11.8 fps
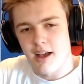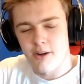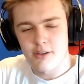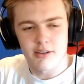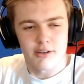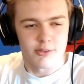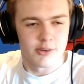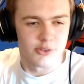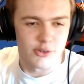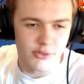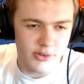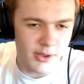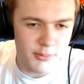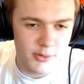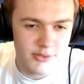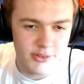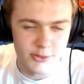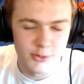don't got a green screen for now, but
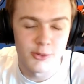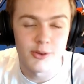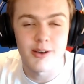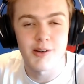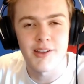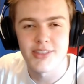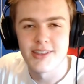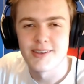if I do, I think